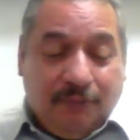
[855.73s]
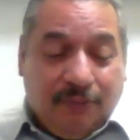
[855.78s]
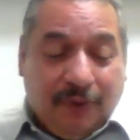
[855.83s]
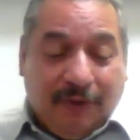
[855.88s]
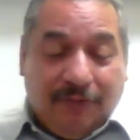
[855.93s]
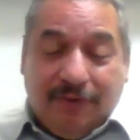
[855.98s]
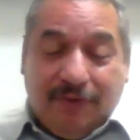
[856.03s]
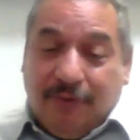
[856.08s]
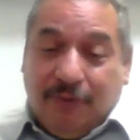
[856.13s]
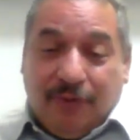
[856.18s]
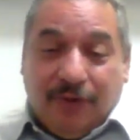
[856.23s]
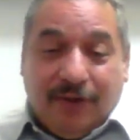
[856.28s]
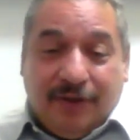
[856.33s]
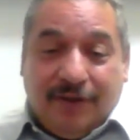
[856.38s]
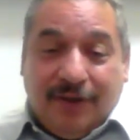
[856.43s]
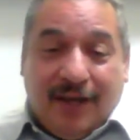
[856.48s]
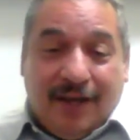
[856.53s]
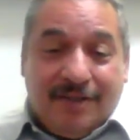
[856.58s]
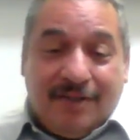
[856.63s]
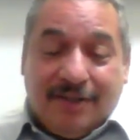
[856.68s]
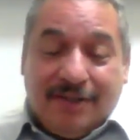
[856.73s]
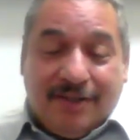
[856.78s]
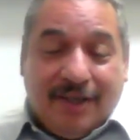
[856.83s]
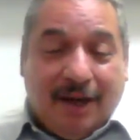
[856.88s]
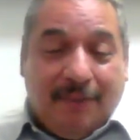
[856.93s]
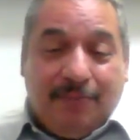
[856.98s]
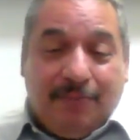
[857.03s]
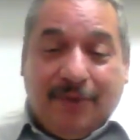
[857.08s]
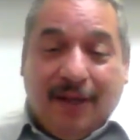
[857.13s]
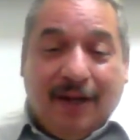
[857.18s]
50 for the test, the
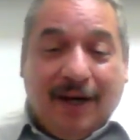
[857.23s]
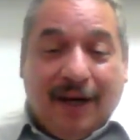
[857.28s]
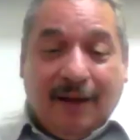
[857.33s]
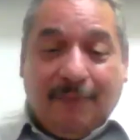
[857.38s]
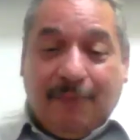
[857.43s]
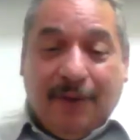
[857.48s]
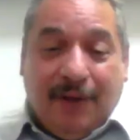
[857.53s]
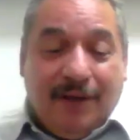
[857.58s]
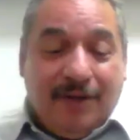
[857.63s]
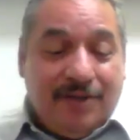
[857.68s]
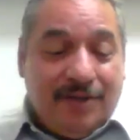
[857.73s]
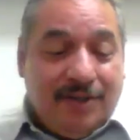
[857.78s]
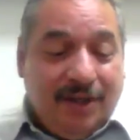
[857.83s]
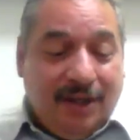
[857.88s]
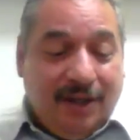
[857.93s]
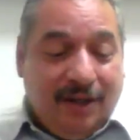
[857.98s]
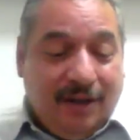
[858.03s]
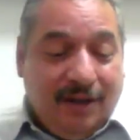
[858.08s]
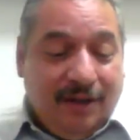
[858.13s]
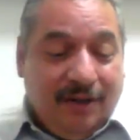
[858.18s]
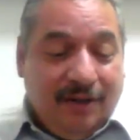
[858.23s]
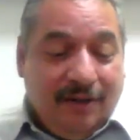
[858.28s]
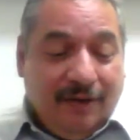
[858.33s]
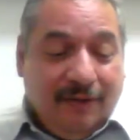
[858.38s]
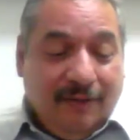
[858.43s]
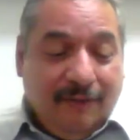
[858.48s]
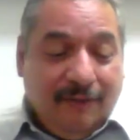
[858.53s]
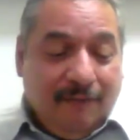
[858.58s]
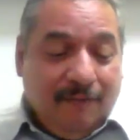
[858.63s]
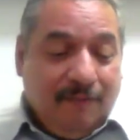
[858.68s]
same thing like PNC.
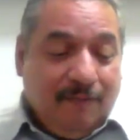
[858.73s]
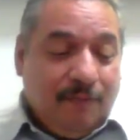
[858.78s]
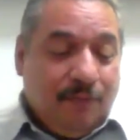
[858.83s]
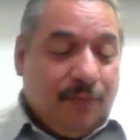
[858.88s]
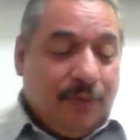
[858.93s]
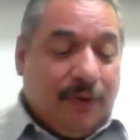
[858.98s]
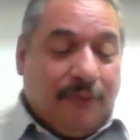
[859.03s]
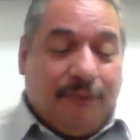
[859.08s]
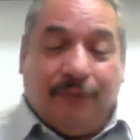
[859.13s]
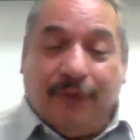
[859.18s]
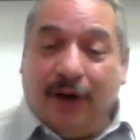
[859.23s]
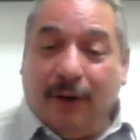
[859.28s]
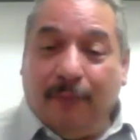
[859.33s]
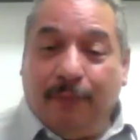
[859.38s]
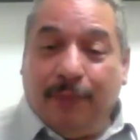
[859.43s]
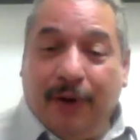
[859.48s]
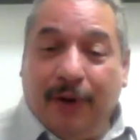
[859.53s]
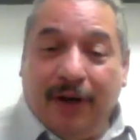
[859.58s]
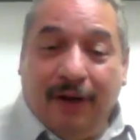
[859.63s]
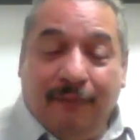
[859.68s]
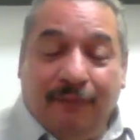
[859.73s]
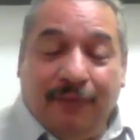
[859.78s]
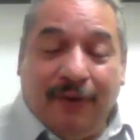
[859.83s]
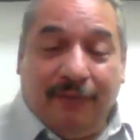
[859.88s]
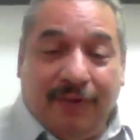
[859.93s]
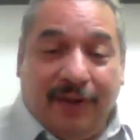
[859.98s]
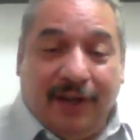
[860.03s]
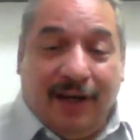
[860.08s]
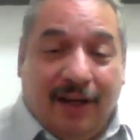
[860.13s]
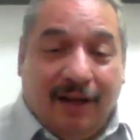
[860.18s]
The fingerprinting,
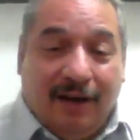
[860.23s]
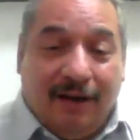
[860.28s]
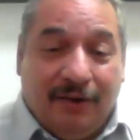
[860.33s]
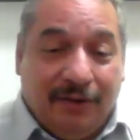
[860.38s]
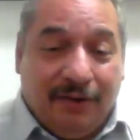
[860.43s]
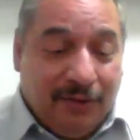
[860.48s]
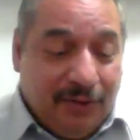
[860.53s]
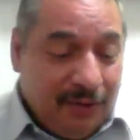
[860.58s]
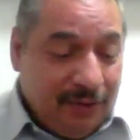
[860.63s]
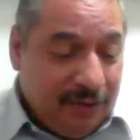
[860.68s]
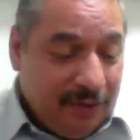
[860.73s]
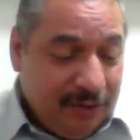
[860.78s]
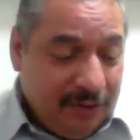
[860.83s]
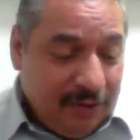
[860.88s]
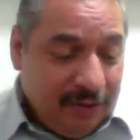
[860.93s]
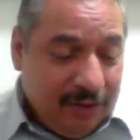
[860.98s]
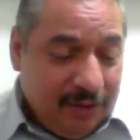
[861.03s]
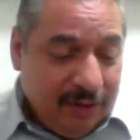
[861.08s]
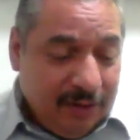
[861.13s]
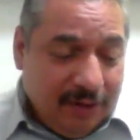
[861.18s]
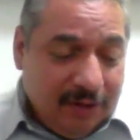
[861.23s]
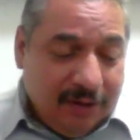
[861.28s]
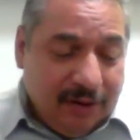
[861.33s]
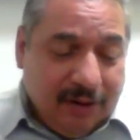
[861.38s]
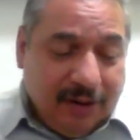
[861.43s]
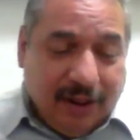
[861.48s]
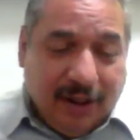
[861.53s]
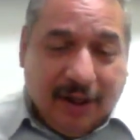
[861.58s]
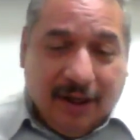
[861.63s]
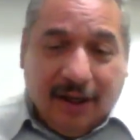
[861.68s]
$50,
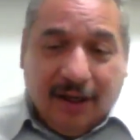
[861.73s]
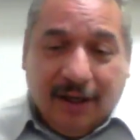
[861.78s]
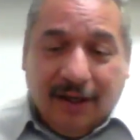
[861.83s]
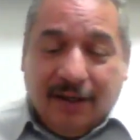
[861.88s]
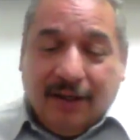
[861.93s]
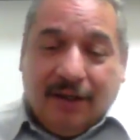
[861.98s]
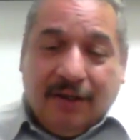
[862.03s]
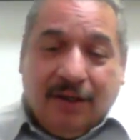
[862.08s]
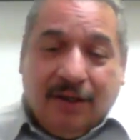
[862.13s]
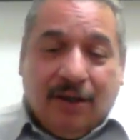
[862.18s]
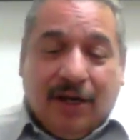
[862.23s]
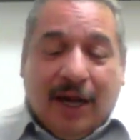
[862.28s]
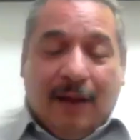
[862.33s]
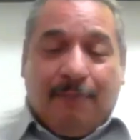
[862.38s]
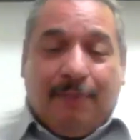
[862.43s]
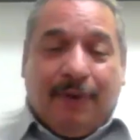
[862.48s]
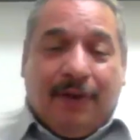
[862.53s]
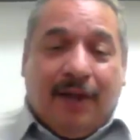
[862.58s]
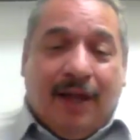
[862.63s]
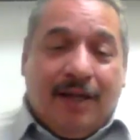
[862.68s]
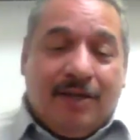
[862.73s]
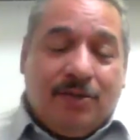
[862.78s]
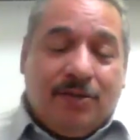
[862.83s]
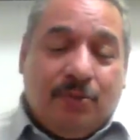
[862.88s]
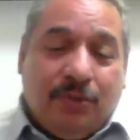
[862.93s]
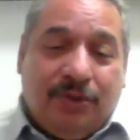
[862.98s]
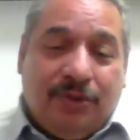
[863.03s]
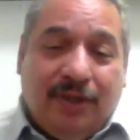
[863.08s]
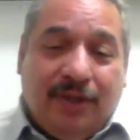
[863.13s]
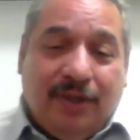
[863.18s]
and your application
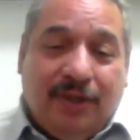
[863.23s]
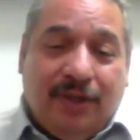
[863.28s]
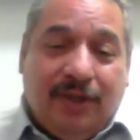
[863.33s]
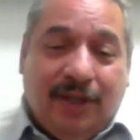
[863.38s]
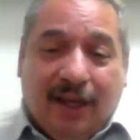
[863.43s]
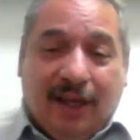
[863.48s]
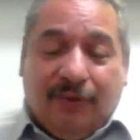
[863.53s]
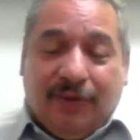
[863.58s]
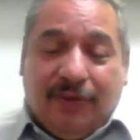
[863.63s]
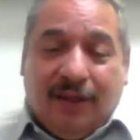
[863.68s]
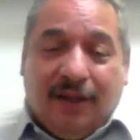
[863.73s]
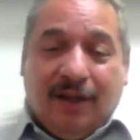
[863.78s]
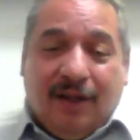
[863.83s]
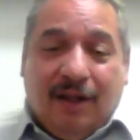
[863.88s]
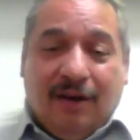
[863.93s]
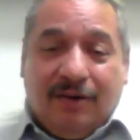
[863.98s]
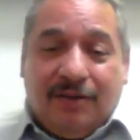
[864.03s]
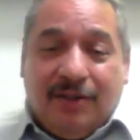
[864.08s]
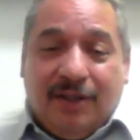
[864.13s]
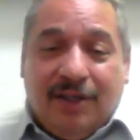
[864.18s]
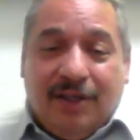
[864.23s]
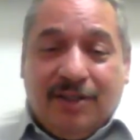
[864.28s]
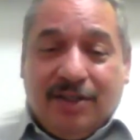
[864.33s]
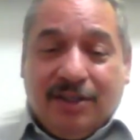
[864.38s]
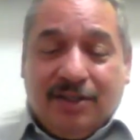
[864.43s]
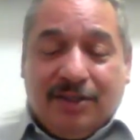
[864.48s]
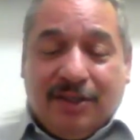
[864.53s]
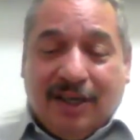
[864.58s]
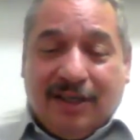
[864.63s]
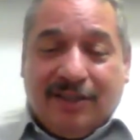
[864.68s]
with TDI is $50.
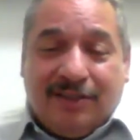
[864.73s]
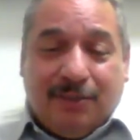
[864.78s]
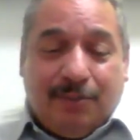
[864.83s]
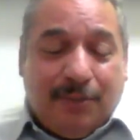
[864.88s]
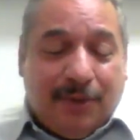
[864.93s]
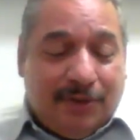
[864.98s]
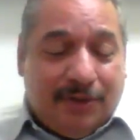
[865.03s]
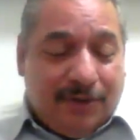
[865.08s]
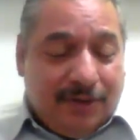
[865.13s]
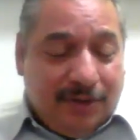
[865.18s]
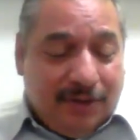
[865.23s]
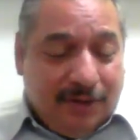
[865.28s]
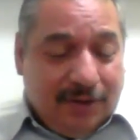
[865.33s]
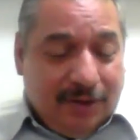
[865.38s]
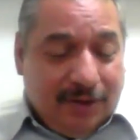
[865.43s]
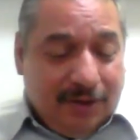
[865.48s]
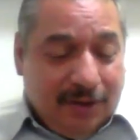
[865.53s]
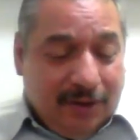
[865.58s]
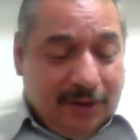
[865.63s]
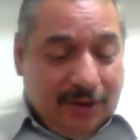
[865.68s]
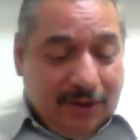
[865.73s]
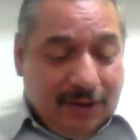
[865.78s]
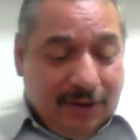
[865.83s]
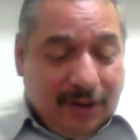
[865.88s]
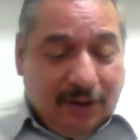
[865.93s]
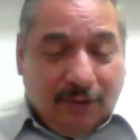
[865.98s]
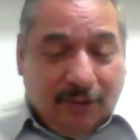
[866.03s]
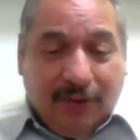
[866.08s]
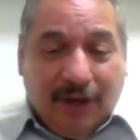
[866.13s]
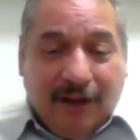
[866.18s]
These just estimates.
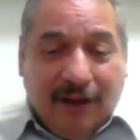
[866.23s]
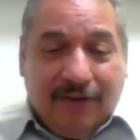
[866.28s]
Don't